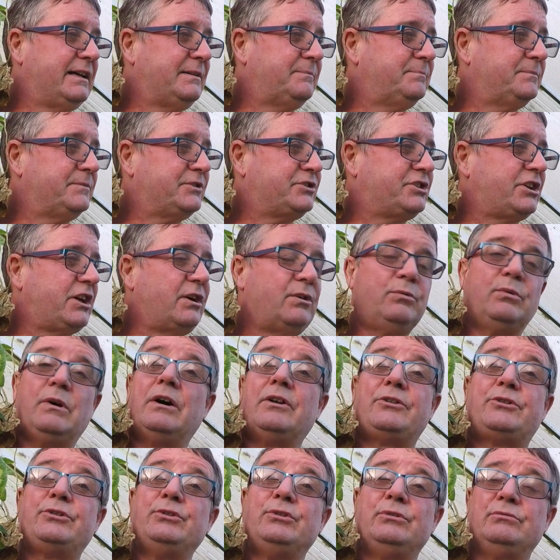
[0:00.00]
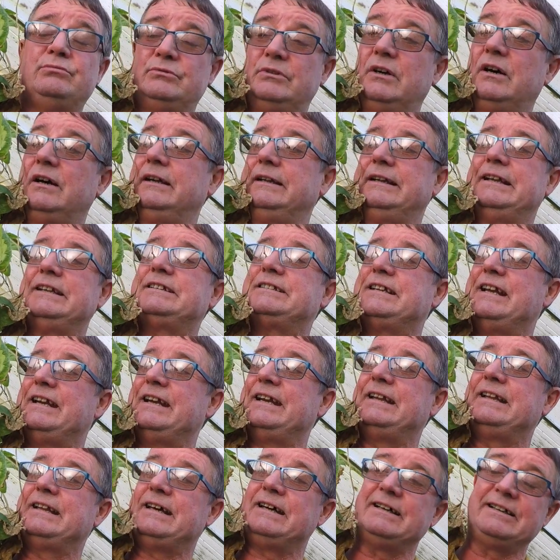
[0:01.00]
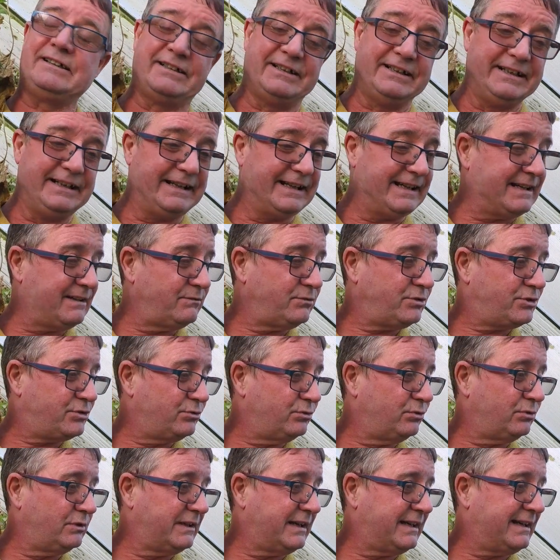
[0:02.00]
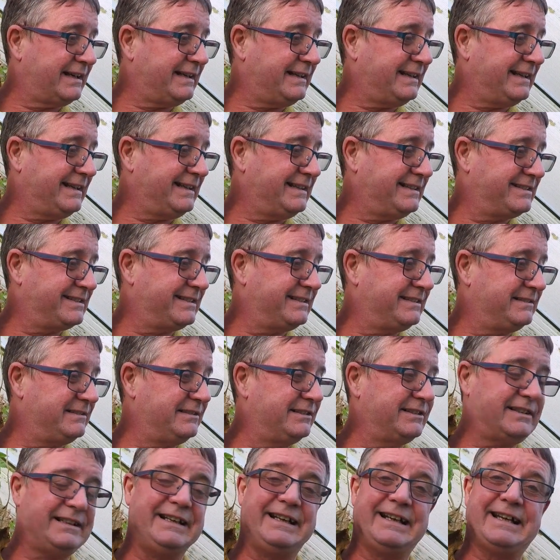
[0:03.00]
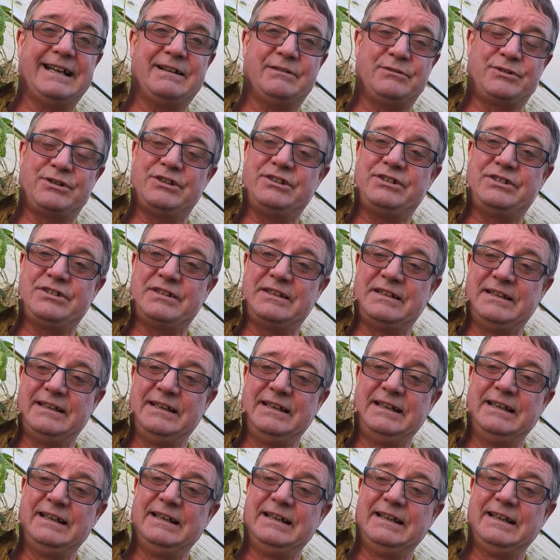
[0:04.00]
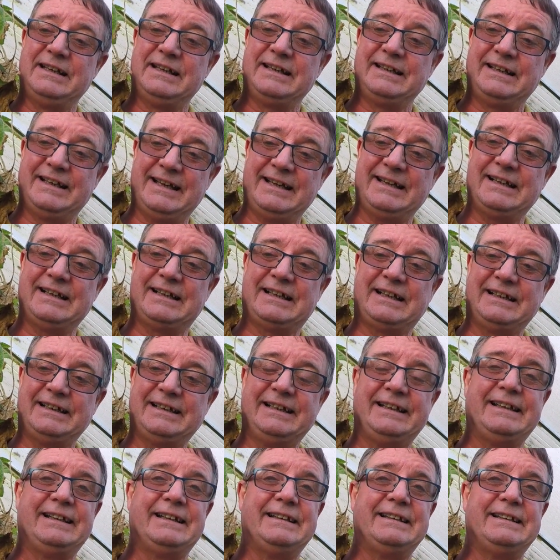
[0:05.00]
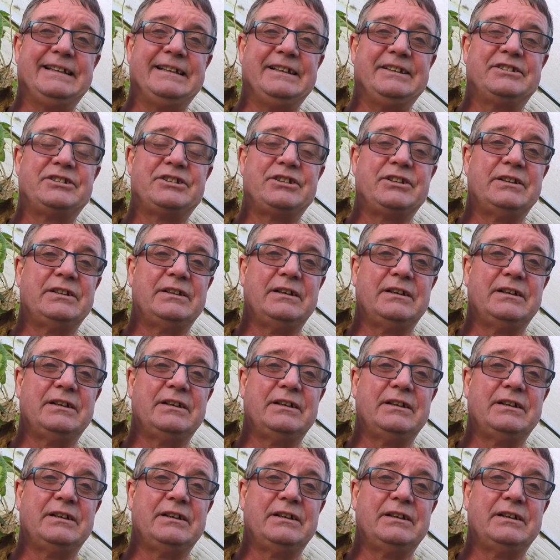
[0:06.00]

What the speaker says: So I thought, right, let's get in that greenhouse, or get in these greenhouses, get and clear these.